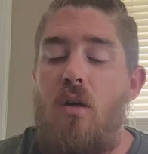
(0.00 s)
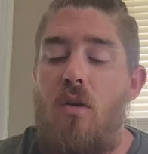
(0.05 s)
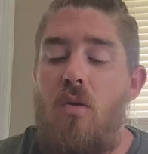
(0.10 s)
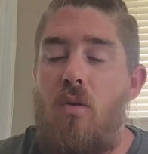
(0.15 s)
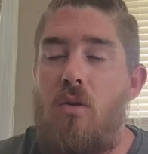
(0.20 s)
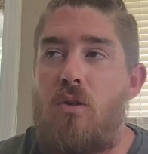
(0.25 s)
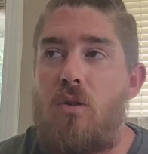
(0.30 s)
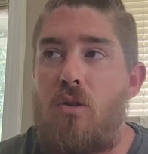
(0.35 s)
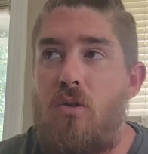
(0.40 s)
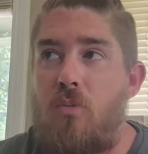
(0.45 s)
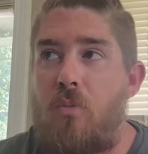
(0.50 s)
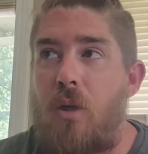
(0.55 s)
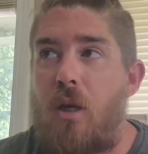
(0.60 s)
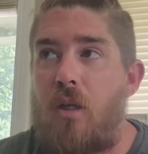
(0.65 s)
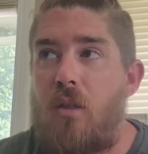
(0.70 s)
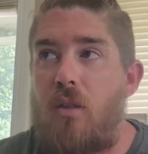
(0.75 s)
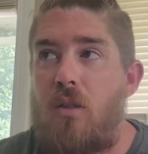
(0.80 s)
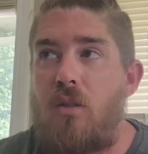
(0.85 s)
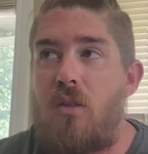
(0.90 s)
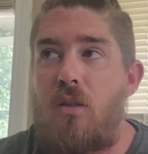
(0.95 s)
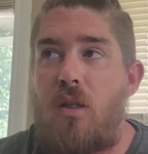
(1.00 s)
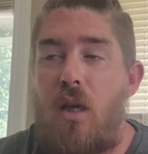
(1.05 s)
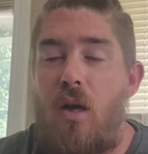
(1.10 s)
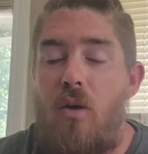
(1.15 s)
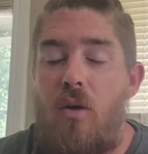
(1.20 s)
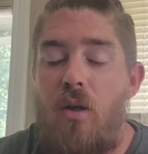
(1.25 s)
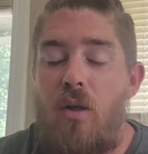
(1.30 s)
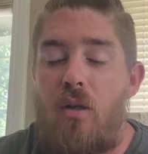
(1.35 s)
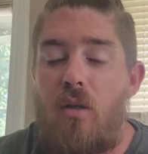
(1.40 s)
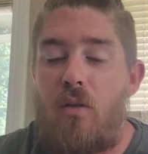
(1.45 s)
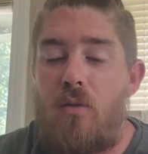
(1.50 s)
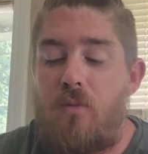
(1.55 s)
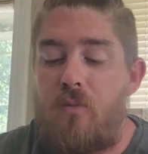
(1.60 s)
which goes back to the scouting.